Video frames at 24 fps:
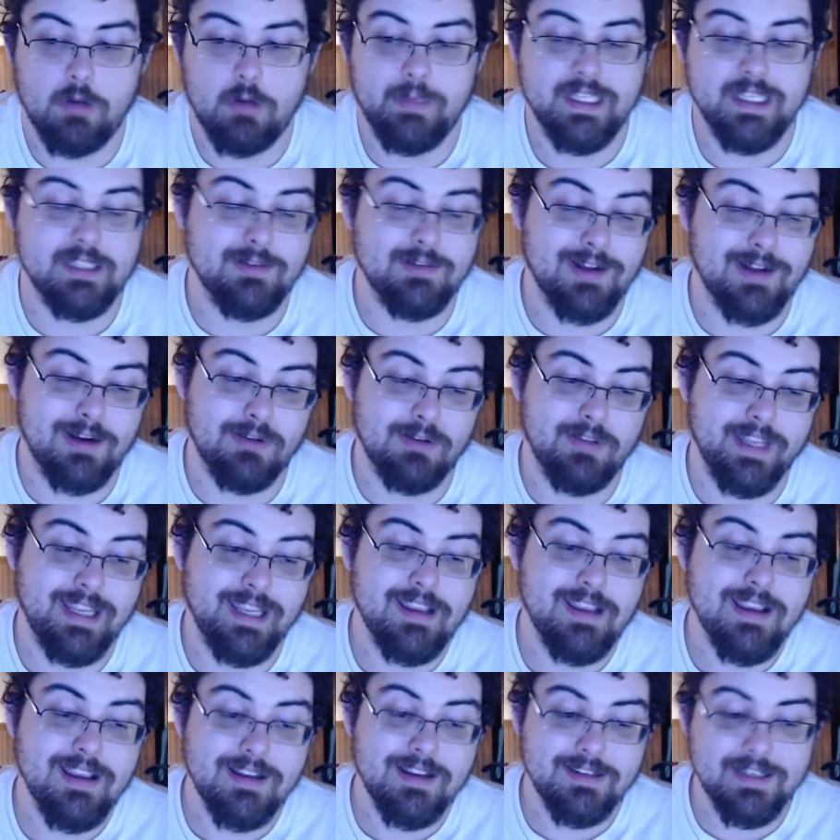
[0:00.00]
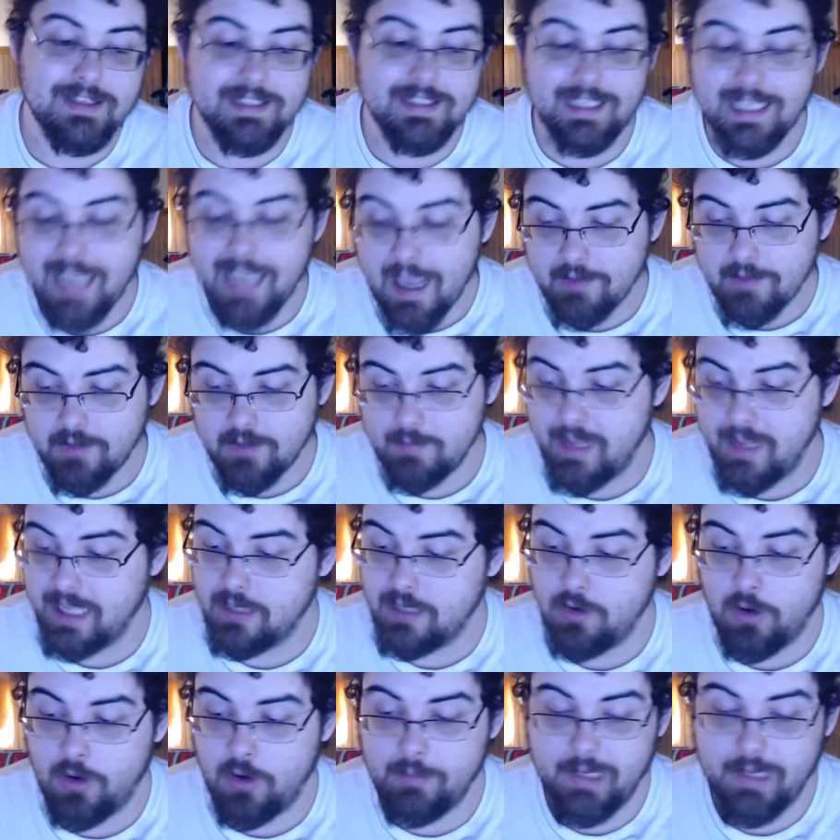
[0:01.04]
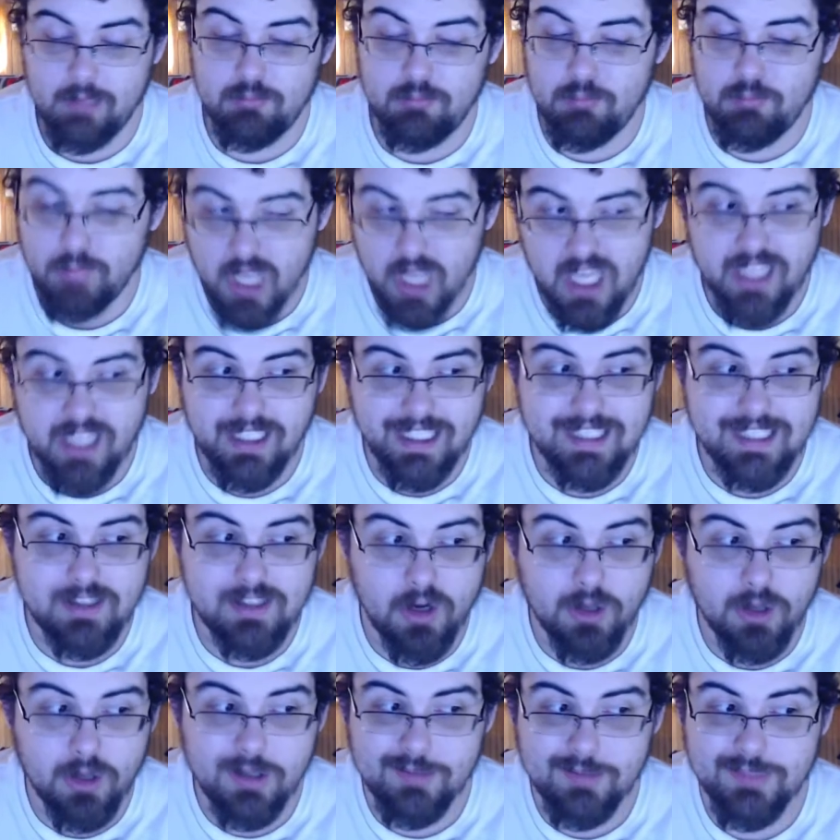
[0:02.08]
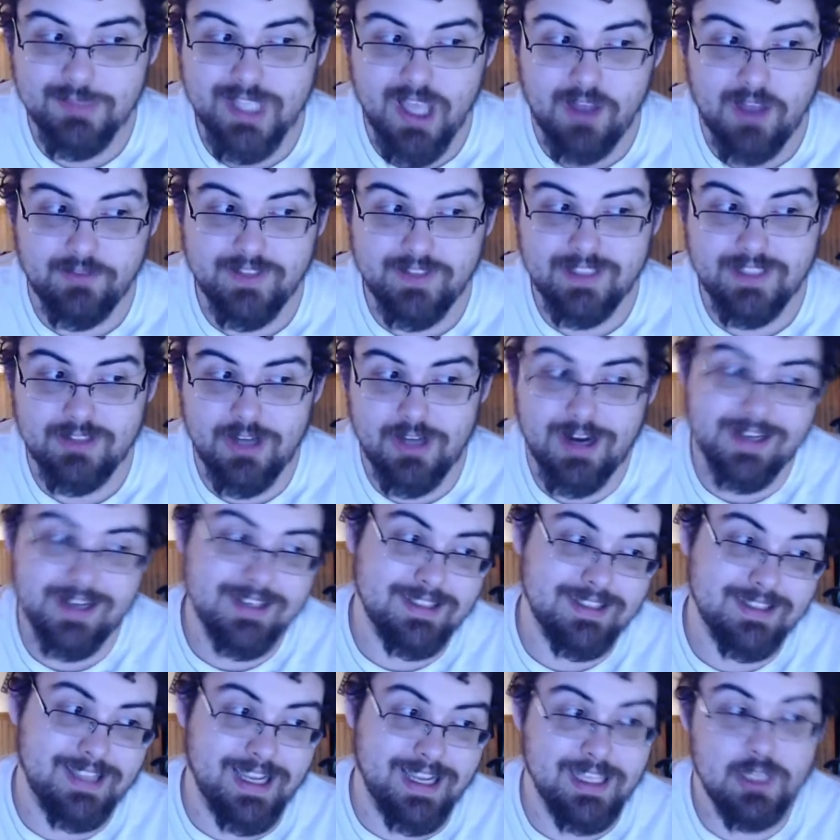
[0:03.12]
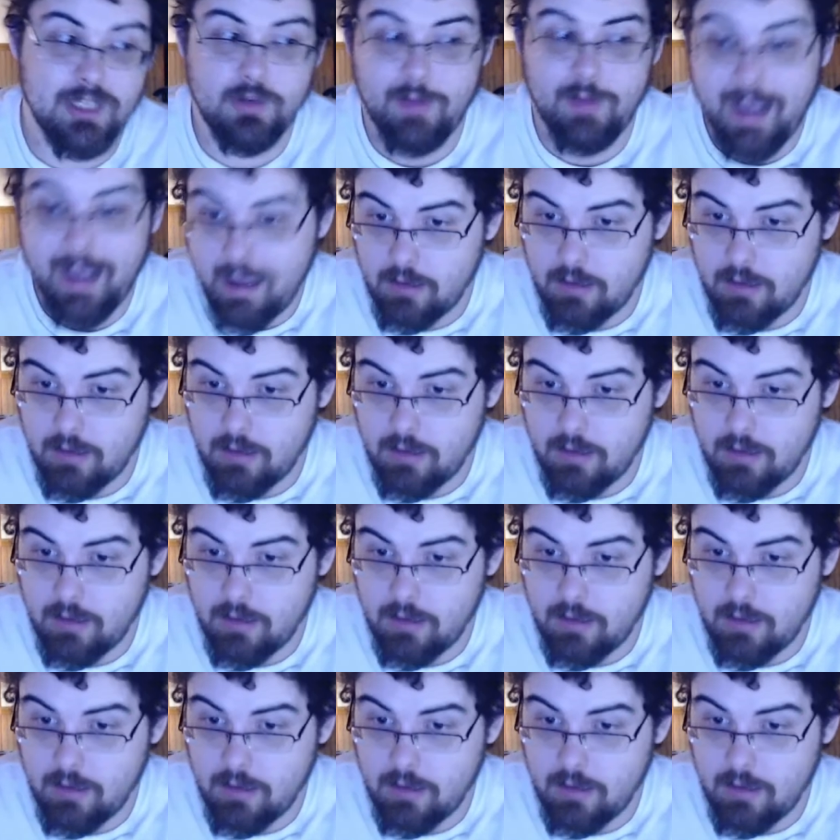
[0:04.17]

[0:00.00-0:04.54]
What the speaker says: So not only does he have to make an army, but he's hurt himself in trying to psych you out.